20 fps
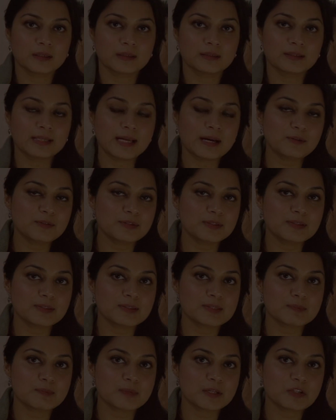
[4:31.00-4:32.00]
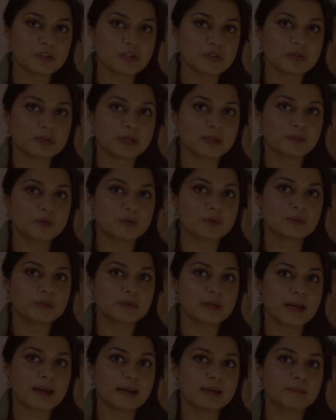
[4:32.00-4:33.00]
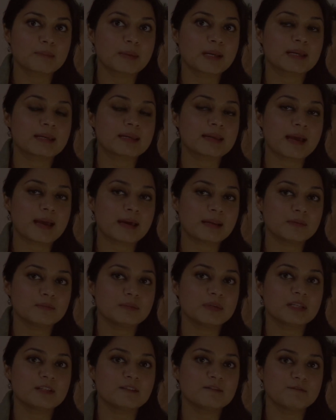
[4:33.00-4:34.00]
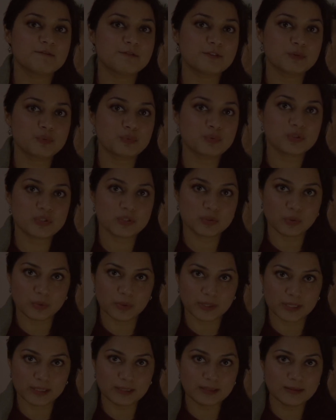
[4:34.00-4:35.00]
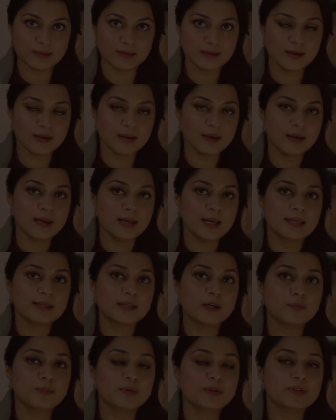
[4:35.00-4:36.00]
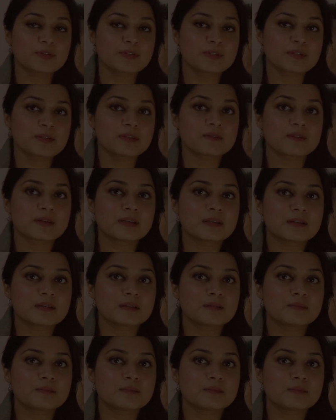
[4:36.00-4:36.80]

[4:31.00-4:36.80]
Now to this mixture, I'm going to add my carom infused oil. Now because it is winter,